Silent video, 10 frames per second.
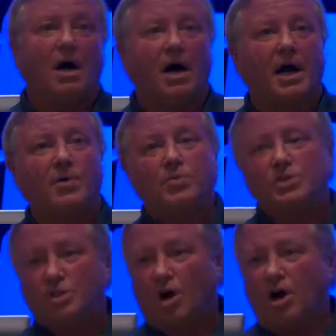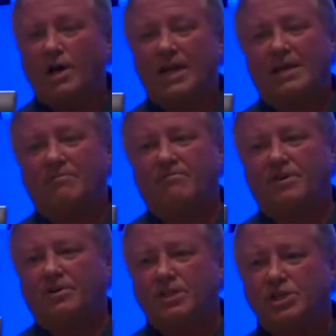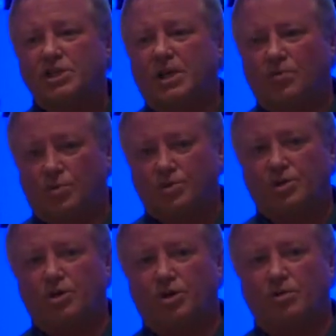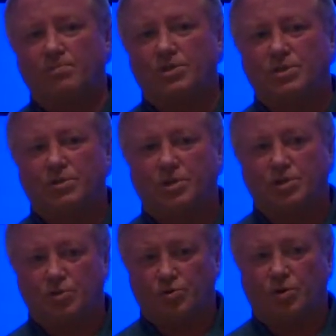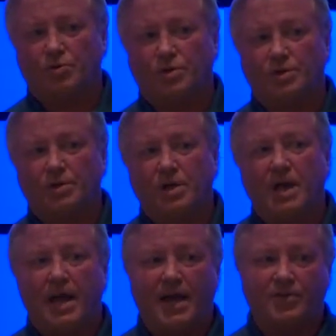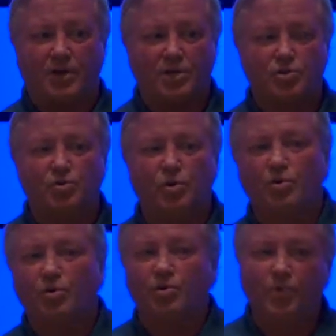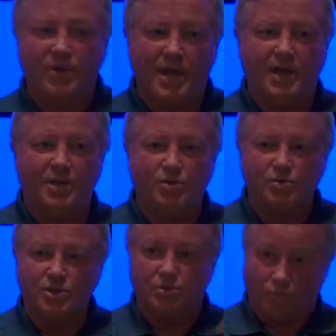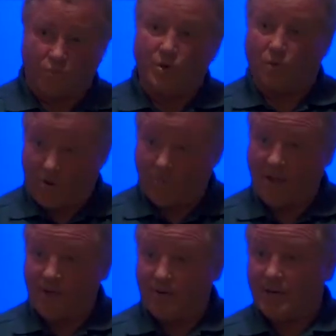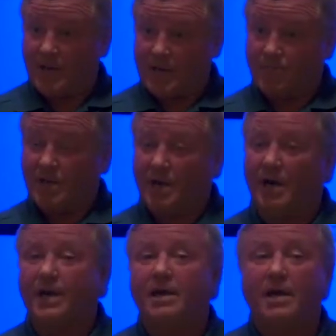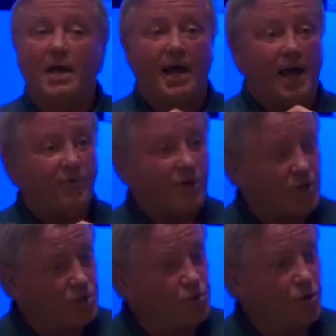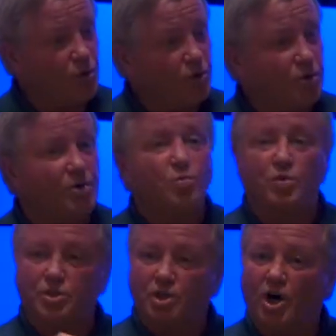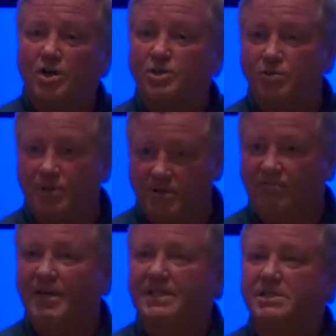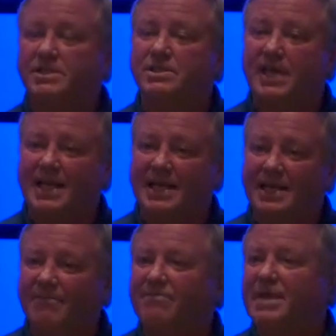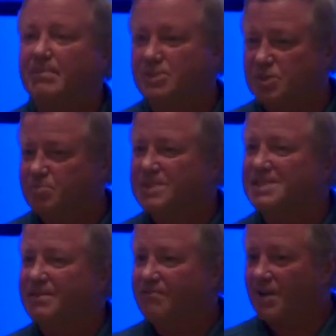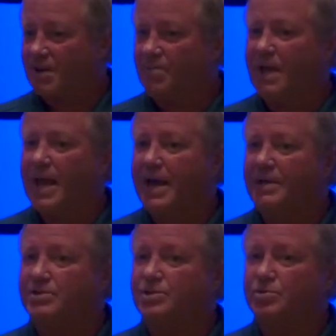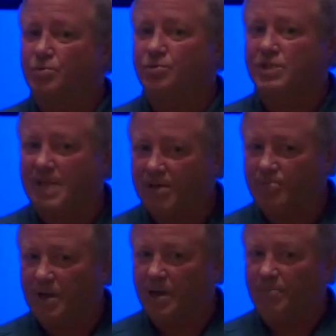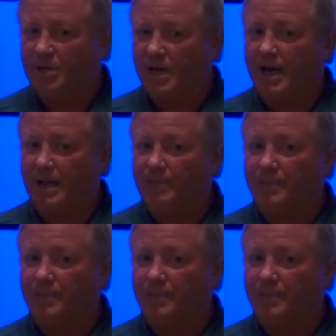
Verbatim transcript: I would talk in very general terms to the controller and the controller would then use through the northbound API, and the controller would talk to the devices and give them specific commands through the southbound API.